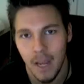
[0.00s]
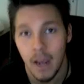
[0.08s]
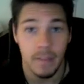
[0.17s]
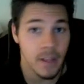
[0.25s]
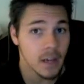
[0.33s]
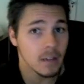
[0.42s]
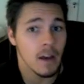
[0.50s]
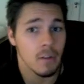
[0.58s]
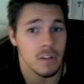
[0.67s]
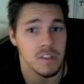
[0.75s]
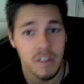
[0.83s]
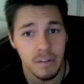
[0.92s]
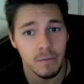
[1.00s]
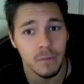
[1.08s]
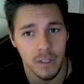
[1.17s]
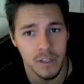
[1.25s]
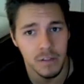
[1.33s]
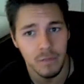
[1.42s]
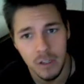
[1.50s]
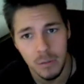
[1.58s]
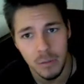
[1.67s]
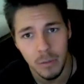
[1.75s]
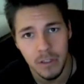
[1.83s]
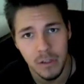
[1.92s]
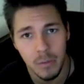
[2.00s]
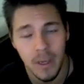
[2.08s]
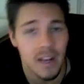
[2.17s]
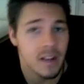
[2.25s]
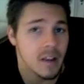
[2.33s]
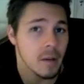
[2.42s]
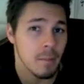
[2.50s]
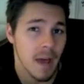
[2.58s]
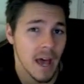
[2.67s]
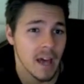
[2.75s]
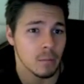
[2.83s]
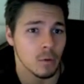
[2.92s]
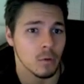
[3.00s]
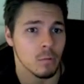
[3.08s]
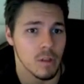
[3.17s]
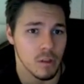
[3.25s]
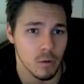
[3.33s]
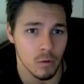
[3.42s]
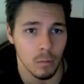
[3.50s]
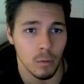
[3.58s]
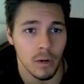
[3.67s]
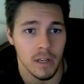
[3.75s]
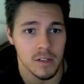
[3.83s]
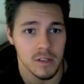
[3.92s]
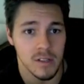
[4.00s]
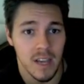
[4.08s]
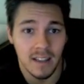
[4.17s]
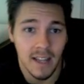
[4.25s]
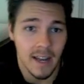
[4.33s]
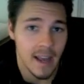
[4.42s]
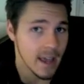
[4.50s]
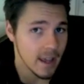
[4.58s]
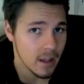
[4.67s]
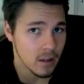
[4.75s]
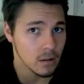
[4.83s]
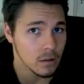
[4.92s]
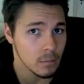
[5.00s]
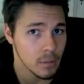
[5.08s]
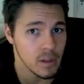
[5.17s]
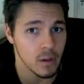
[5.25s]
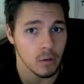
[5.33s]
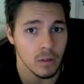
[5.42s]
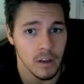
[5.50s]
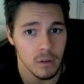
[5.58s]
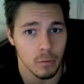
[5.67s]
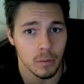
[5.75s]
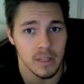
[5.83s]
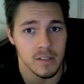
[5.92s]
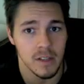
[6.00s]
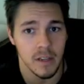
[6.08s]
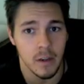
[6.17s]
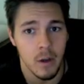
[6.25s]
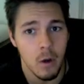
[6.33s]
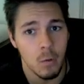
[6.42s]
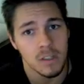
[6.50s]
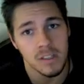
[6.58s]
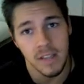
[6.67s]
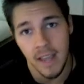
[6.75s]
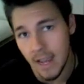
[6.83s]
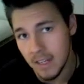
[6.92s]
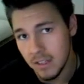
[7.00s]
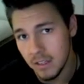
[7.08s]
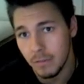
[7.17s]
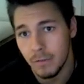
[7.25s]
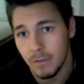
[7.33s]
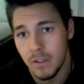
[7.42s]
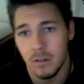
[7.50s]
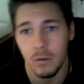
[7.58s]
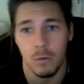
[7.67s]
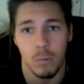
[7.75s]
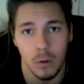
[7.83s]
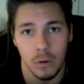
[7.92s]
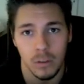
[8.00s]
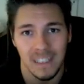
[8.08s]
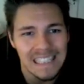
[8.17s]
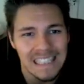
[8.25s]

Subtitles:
And then allow the sinfulness of these beings to be incompatible with your presence, and let hell be the only other place they can go once they exit the physical world.